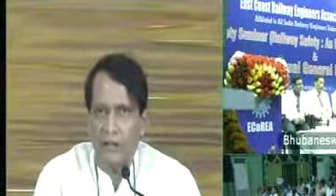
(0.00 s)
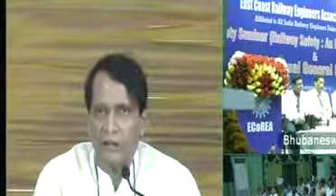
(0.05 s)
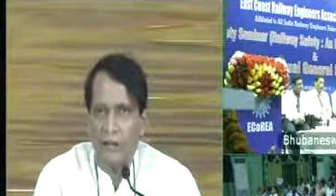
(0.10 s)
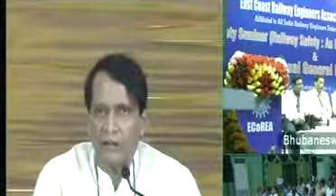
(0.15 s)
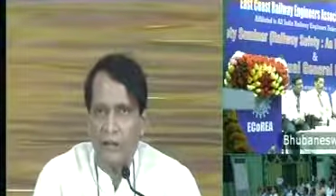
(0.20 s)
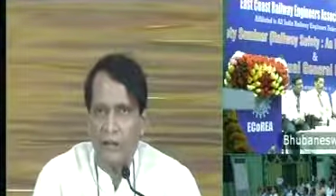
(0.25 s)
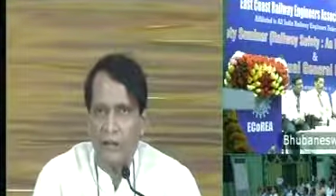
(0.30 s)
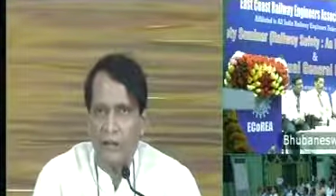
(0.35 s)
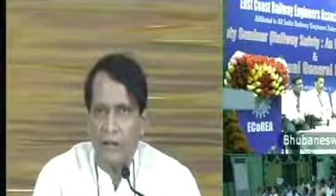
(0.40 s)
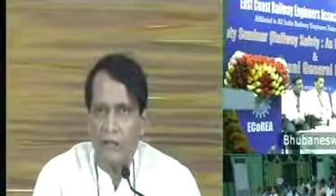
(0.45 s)

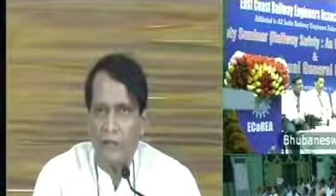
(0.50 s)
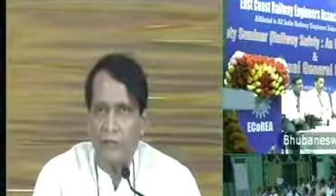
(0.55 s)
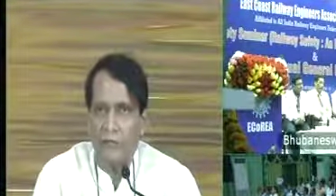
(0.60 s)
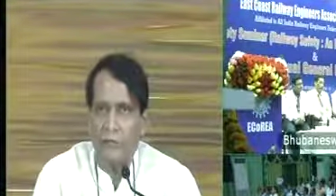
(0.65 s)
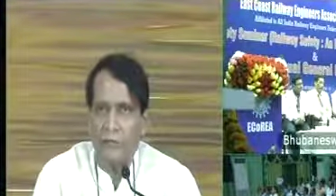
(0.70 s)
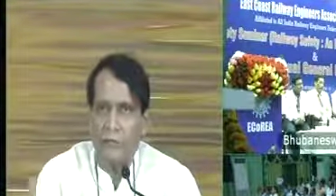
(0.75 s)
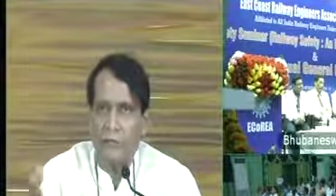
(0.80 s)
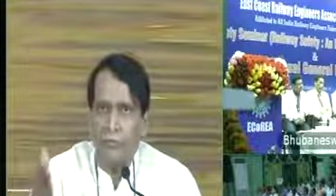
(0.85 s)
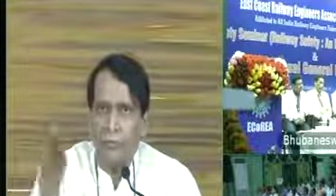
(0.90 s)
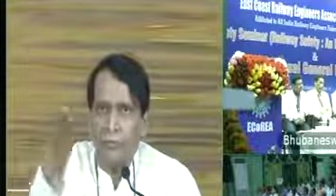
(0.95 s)
If me
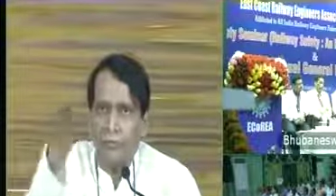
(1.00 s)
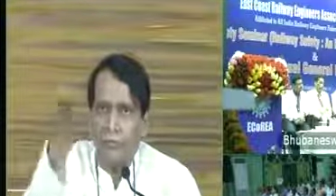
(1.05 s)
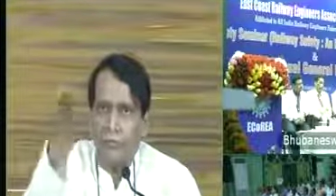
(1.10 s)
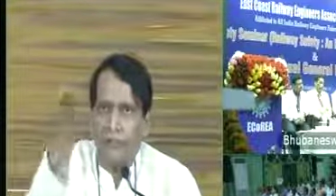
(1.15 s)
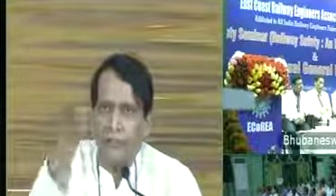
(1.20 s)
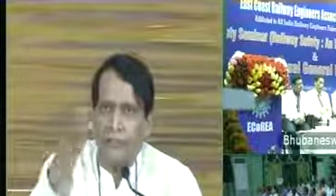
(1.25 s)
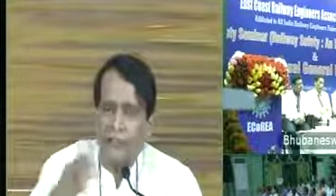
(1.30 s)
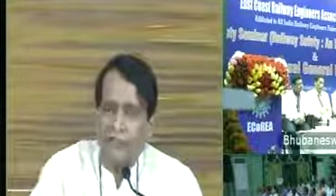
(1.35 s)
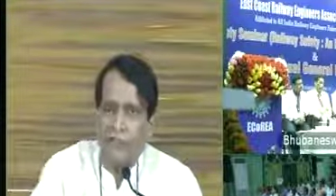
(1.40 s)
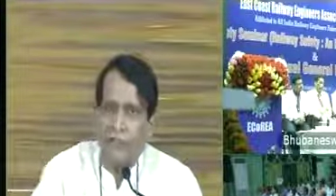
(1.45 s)
and Rajan
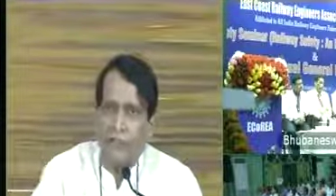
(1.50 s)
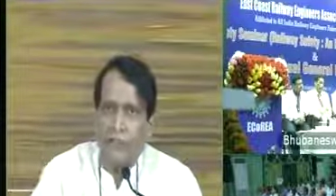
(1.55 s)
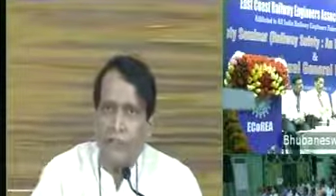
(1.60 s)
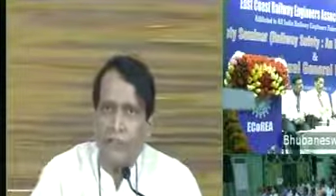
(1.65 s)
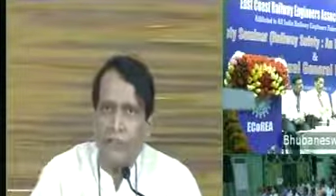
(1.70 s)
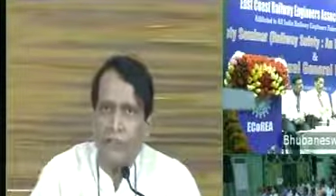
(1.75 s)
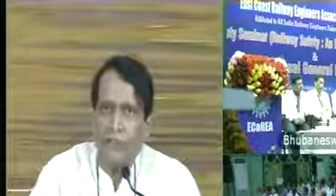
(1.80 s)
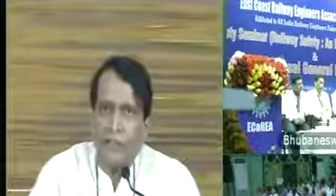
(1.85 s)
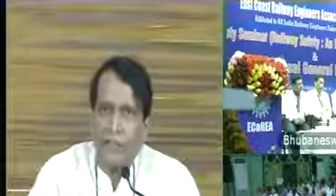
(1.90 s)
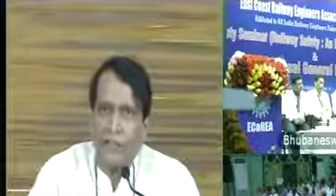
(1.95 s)
Goyen can
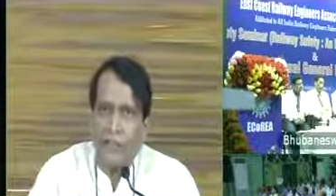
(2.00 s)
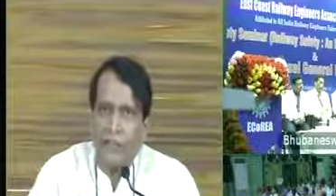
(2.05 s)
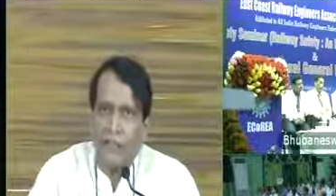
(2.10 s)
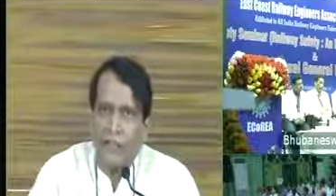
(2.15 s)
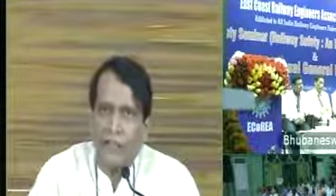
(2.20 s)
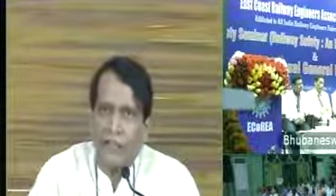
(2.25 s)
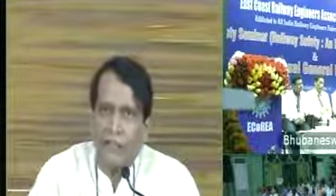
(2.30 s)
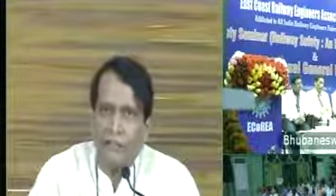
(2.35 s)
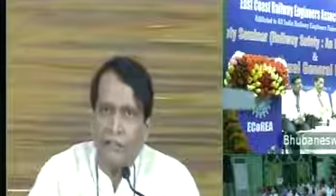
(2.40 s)
run the railways,